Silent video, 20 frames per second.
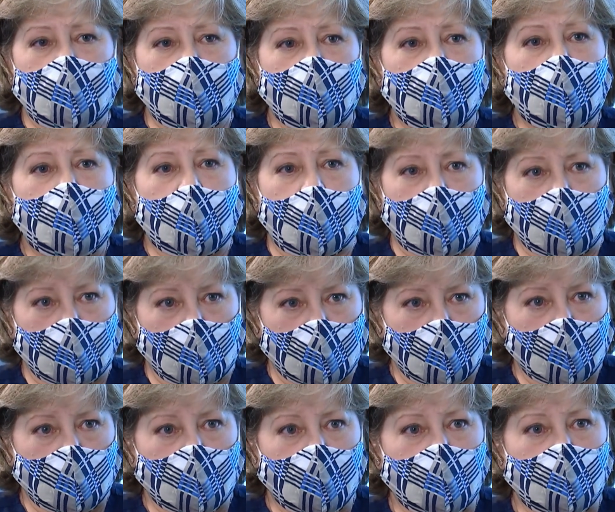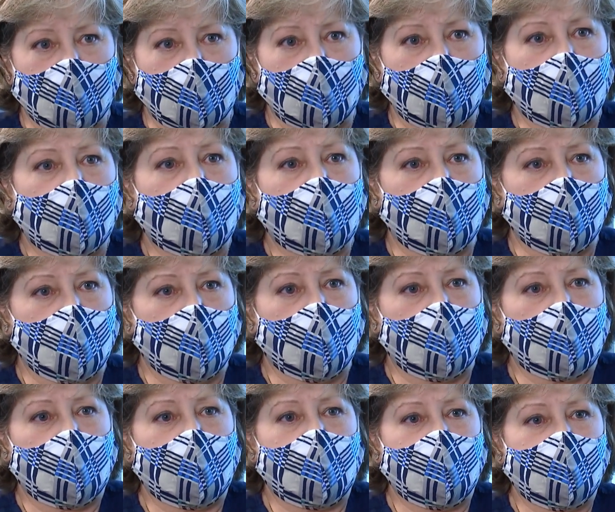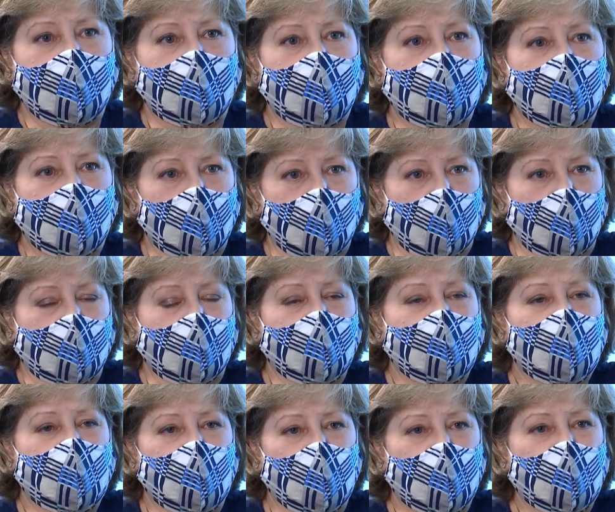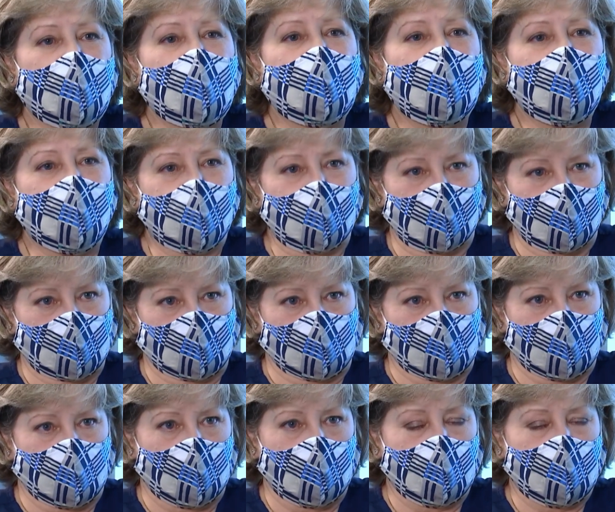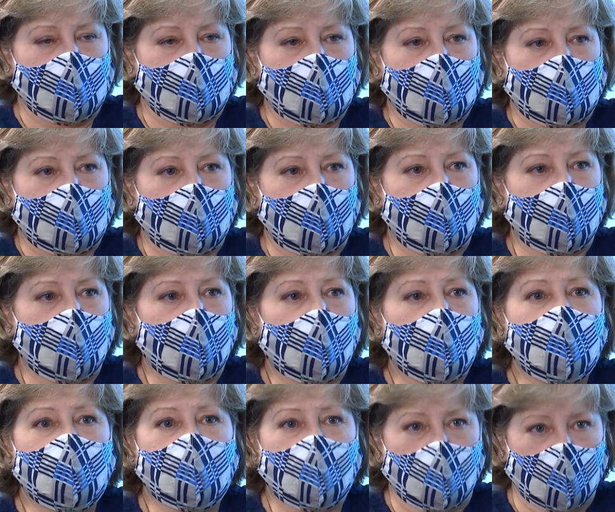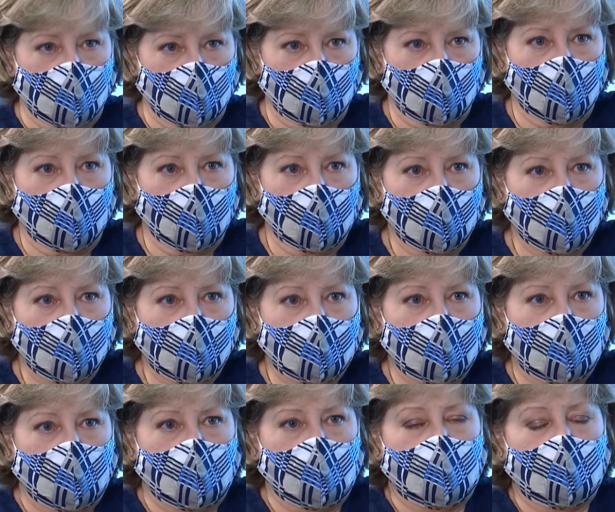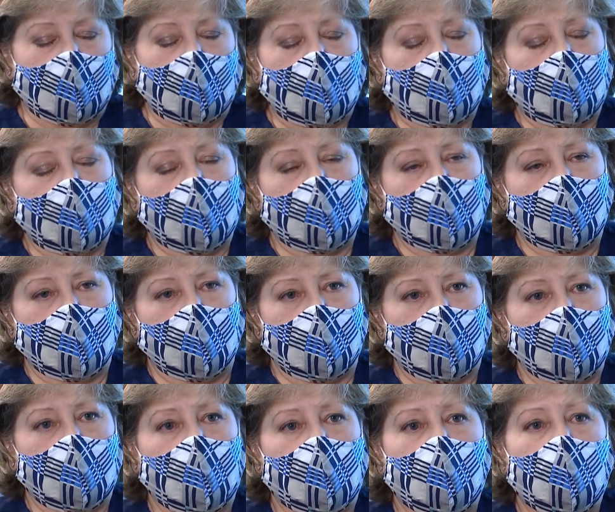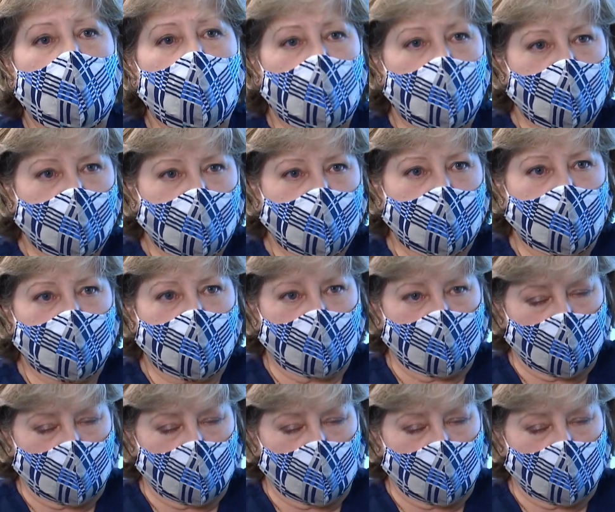embedded in certain communities trying to reach the most vulnerable and encourage them to